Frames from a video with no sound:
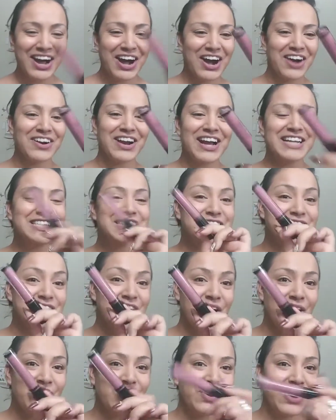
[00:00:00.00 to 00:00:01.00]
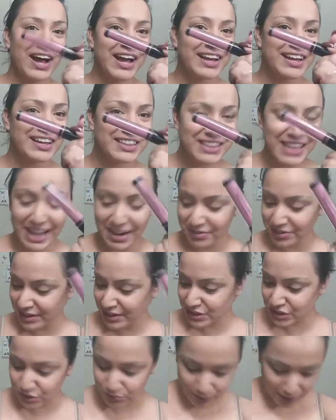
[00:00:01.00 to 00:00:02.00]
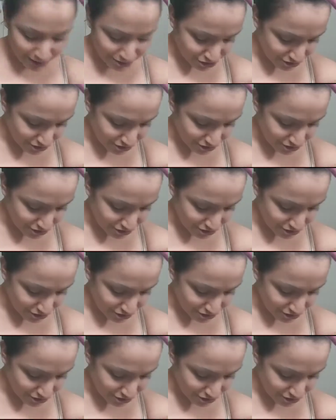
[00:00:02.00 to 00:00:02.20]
All right, so I, I already swatched